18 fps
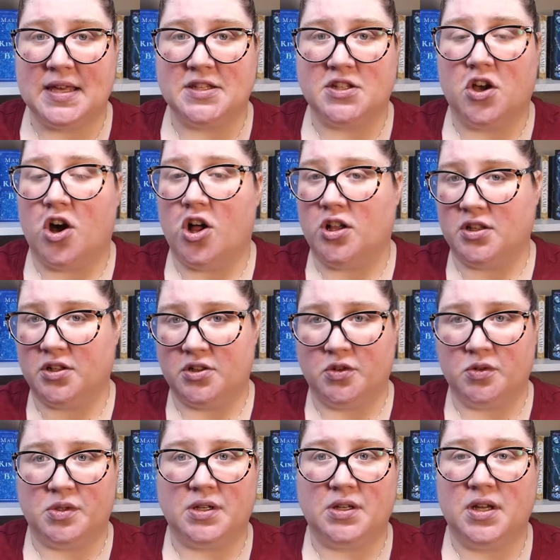is all
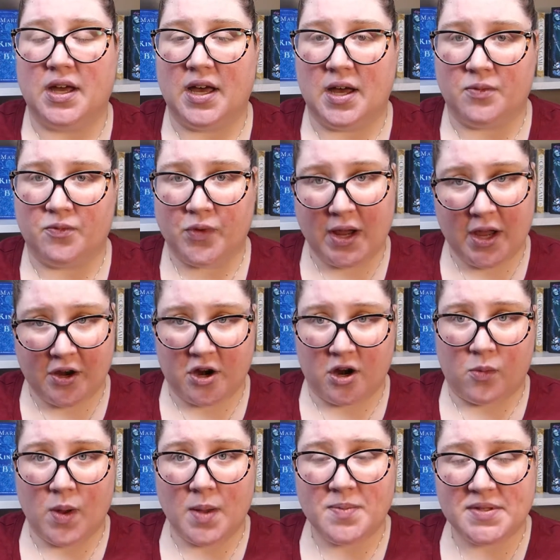included right on
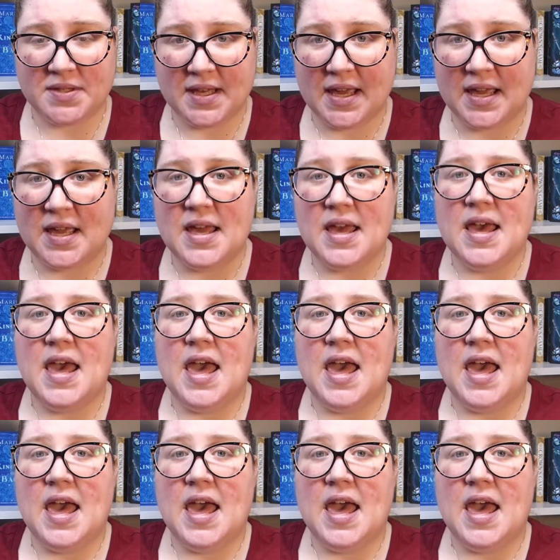our website.